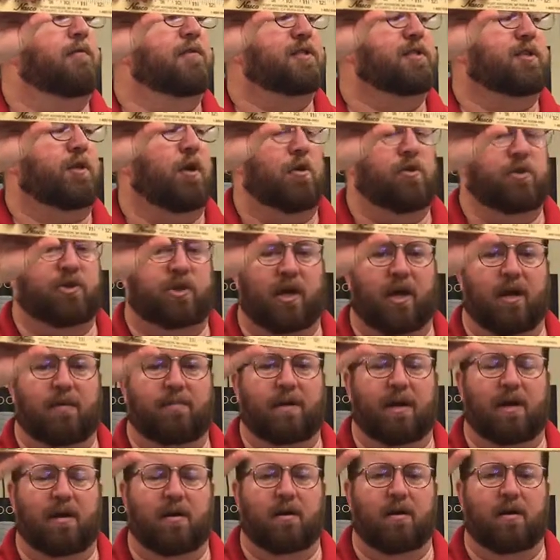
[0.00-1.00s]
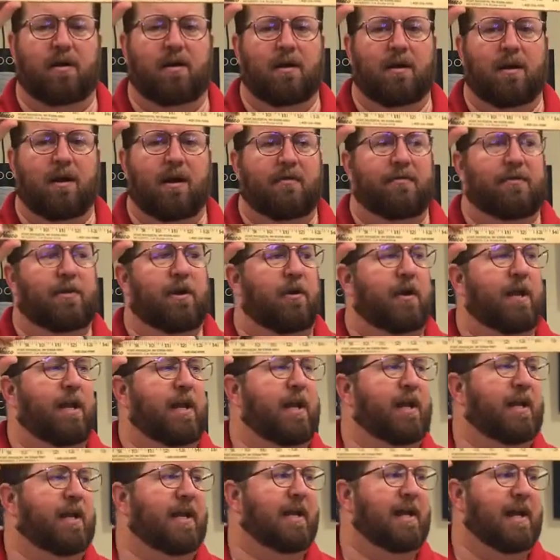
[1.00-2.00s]
Scotia up here. They're
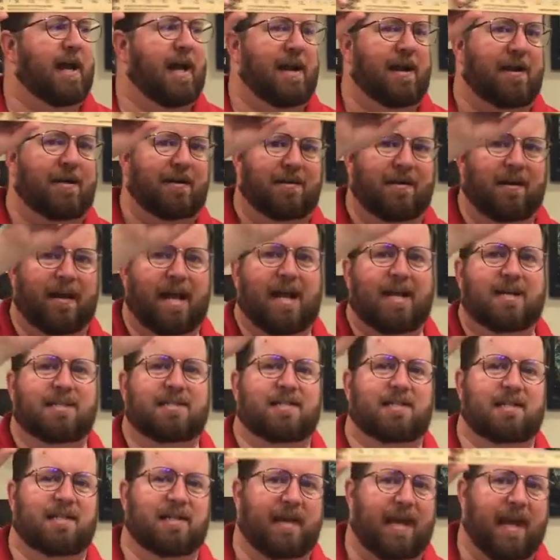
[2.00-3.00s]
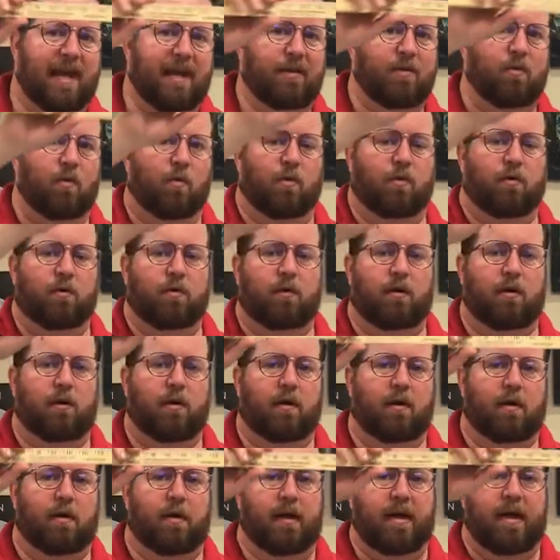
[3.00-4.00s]
hitting it at a glancing angle.
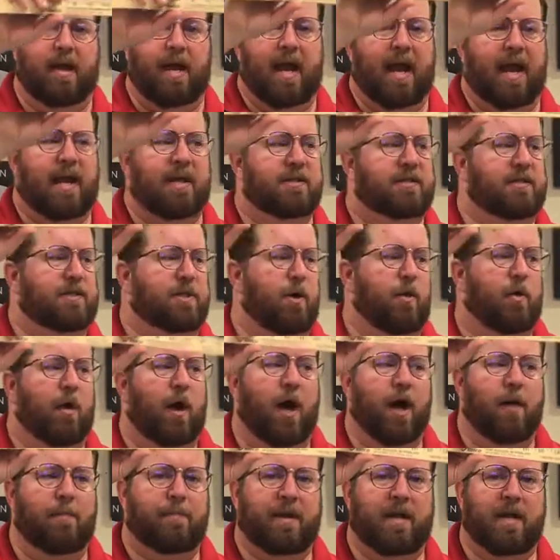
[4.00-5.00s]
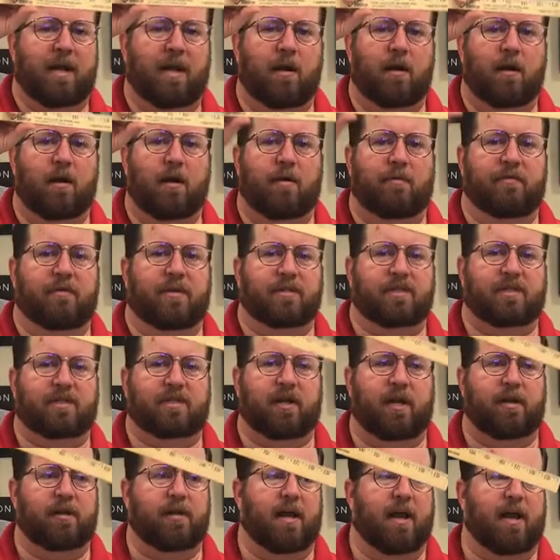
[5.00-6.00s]
And so up here, the
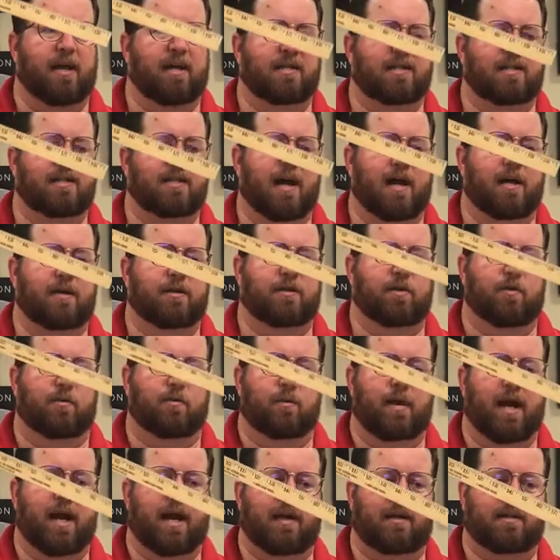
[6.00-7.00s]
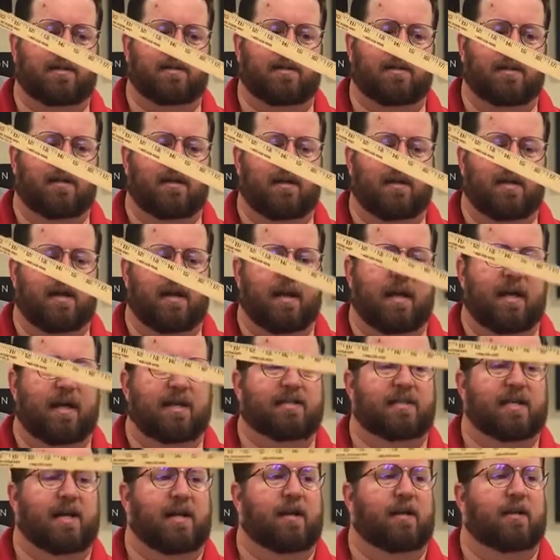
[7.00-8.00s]
sunlight is not direct,
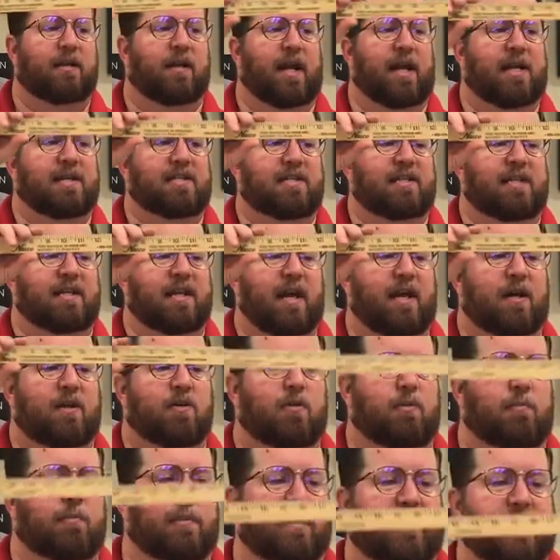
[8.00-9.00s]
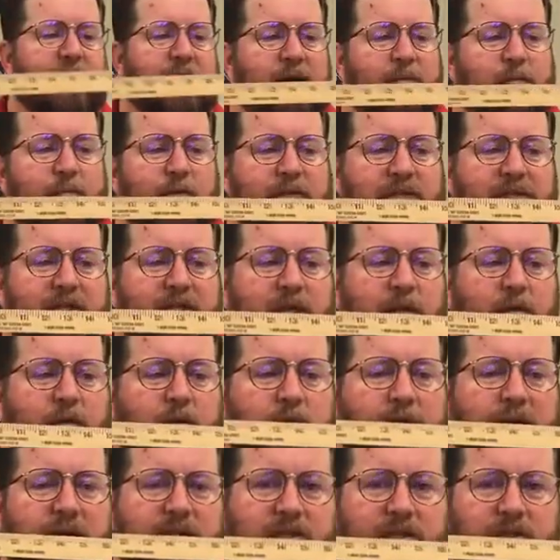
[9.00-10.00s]
it's at a glancing angle, but then at
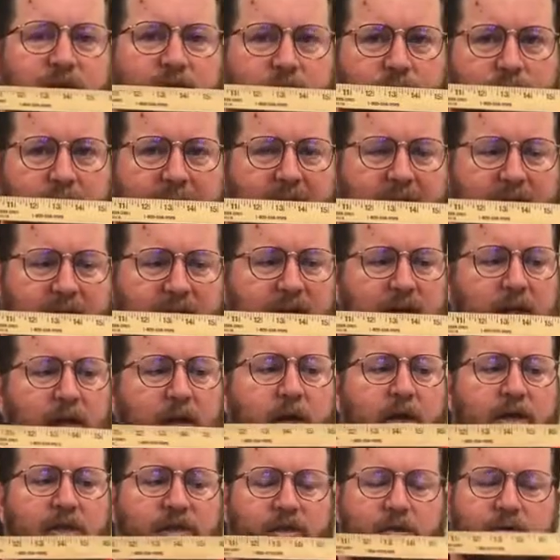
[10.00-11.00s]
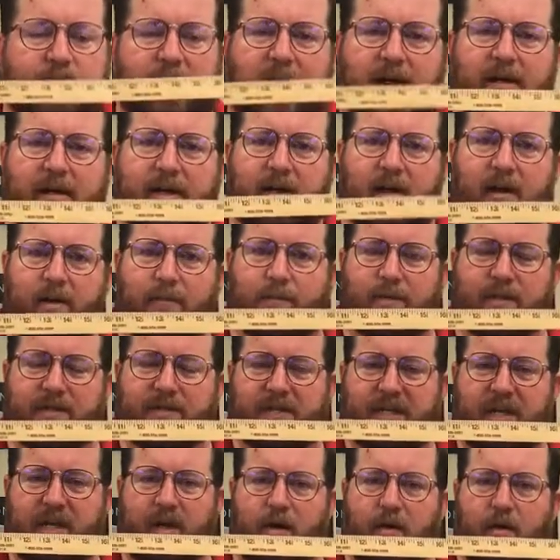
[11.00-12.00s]
Brazil, it's direct. So down here at
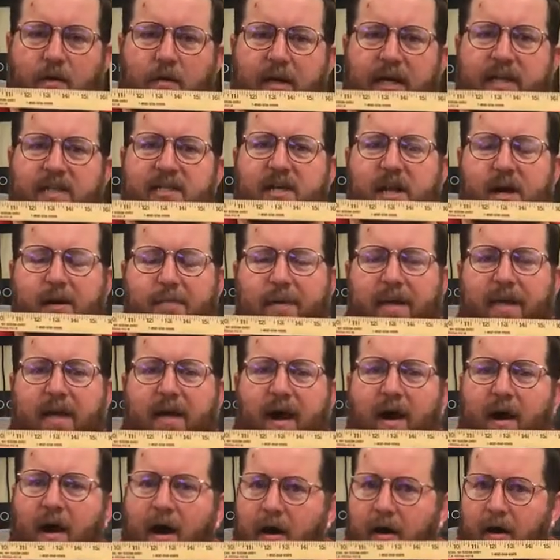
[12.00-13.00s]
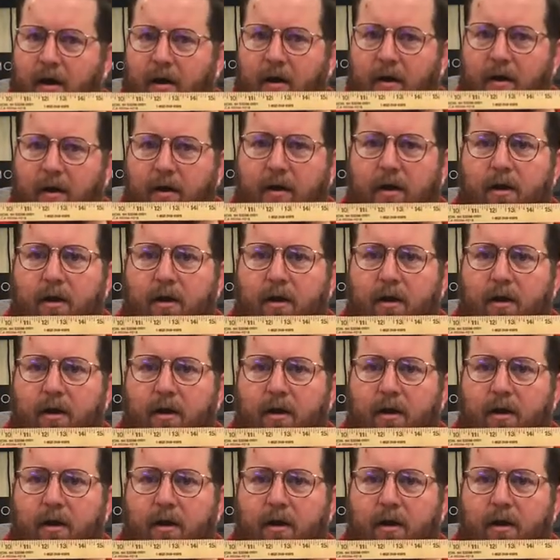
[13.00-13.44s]
Brazil, it's going to be hotter